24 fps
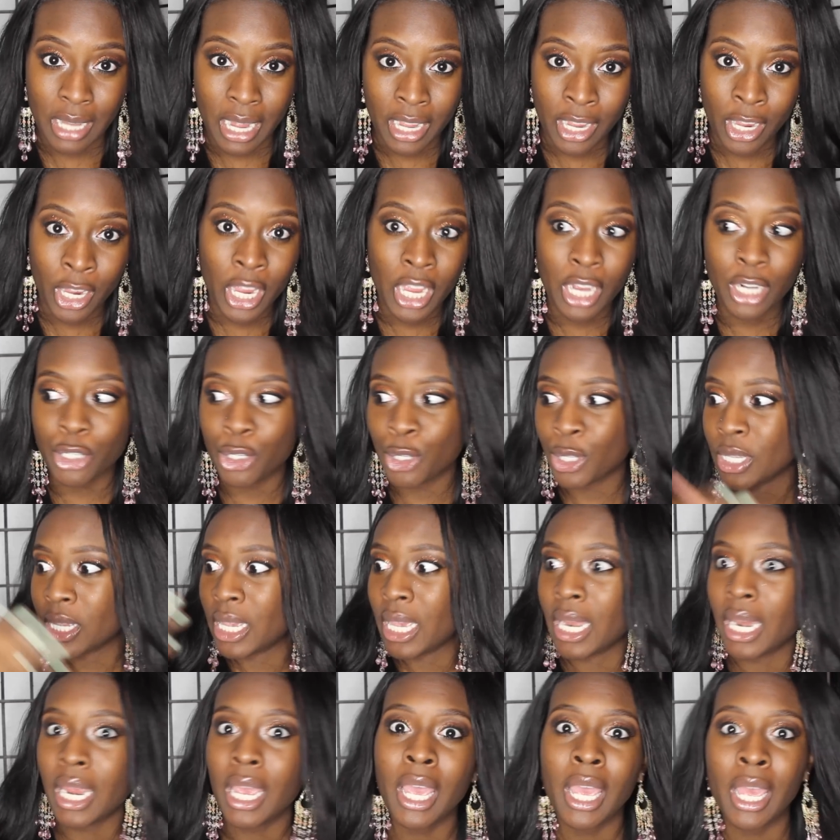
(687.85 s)
I can't just
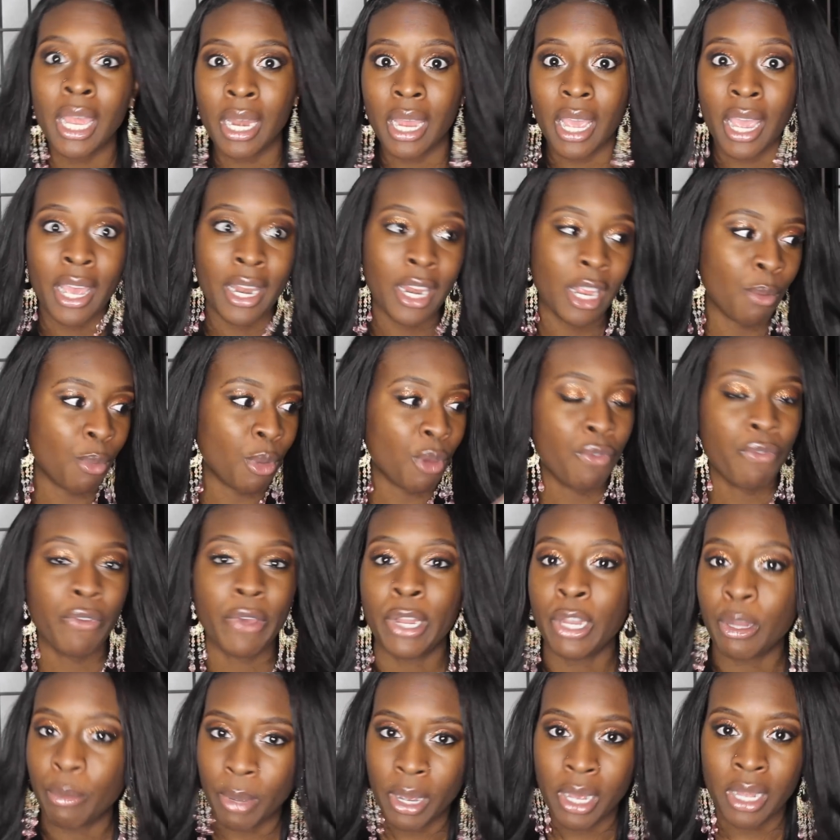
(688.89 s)
get in and then be
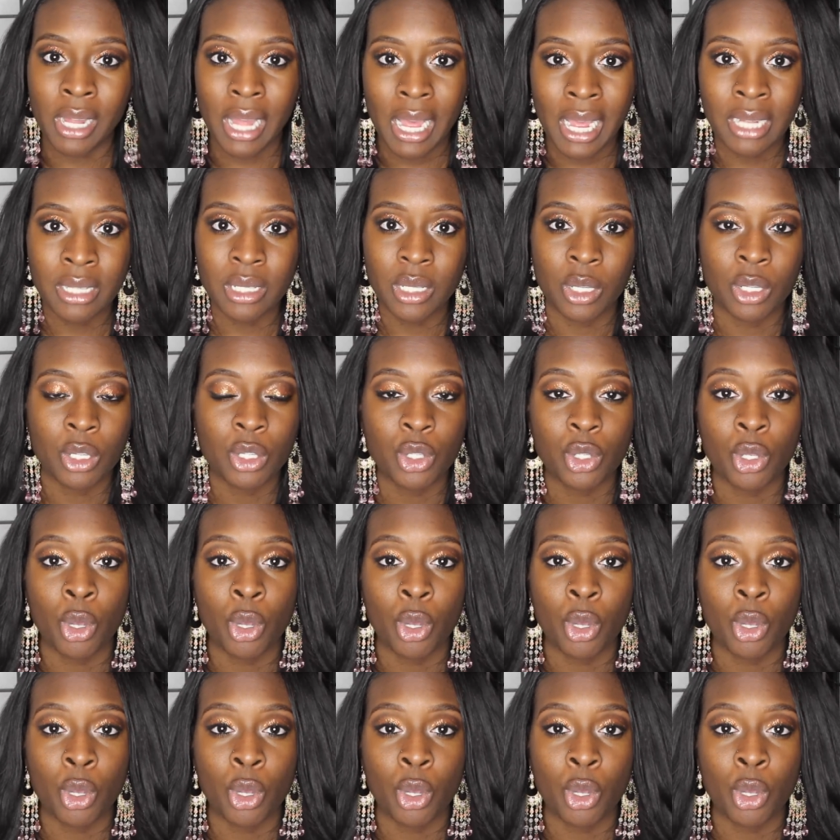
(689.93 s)
failing my classes.